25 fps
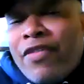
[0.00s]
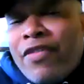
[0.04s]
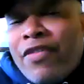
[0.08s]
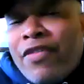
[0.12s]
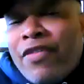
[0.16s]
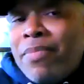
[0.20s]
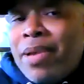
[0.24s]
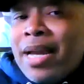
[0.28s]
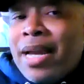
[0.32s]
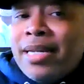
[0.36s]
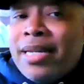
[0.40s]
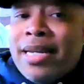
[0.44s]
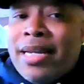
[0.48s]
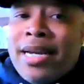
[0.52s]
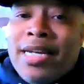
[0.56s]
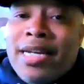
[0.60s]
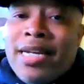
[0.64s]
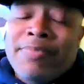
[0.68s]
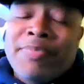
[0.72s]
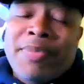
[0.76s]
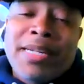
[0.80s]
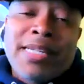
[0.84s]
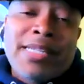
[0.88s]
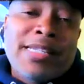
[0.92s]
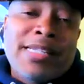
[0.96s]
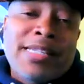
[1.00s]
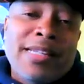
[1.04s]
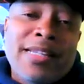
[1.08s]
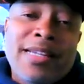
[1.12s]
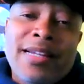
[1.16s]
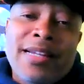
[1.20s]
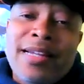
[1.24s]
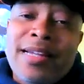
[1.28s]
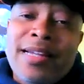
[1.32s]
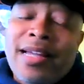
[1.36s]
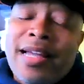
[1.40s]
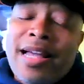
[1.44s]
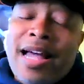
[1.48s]
our bad days, but
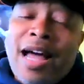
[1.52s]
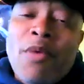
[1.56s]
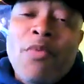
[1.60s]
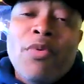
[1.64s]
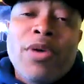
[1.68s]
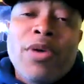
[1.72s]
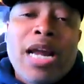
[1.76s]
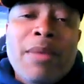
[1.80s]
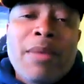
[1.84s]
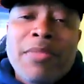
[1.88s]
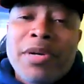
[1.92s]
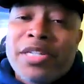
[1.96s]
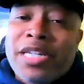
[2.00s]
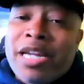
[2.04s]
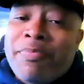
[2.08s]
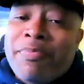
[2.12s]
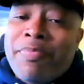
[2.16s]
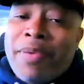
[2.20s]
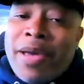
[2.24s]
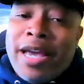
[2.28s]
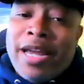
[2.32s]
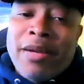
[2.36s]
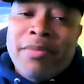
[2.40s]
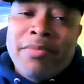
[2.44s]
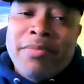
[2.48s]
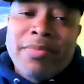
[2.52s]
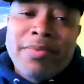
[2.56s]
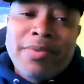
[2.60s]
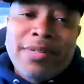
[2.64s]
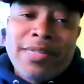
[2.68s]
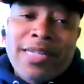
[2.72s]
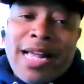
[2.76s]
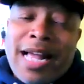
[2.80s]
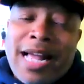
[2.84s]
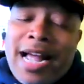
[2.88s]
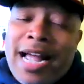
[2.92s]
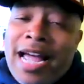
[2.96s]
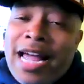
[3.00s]
I wonder how much they paid him.
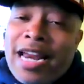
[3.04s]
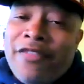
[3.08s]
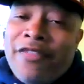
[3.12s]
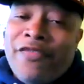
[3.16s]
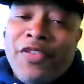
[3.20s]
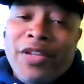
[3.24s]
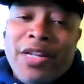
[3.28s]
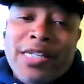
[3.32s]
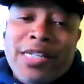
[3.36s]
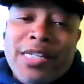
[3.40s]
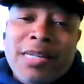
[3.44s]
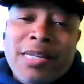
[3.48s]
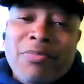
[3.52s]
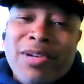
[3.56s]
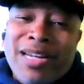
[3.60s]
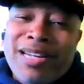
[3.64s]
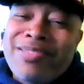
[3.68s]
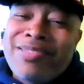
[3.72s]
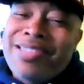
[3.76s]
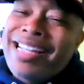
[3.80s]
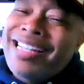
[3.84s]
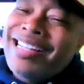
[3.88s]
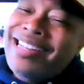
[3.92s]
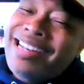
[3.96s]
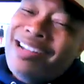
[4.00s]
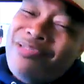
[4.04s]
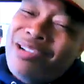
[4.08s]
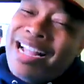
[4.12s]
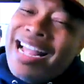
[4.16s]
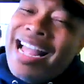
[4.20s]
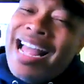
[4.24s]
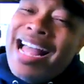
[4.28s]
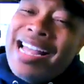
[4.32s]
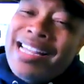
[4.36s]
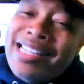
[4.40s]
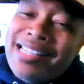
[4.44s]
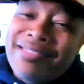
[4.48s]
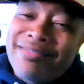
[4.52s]
I got to feel at some point he was like, you know what,
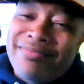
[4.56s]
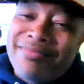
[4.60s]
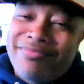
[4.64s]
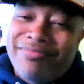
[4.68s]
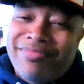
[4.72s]
guys?